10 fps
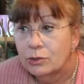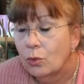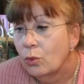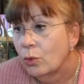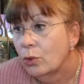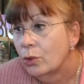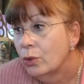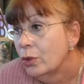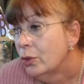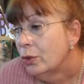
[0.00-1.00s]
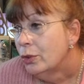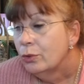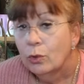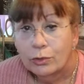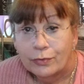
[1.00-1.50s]
or
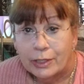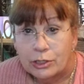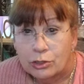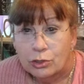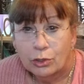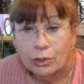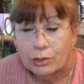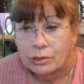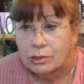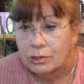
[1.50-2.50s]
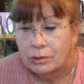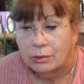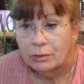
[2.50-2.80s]
North Face skirts,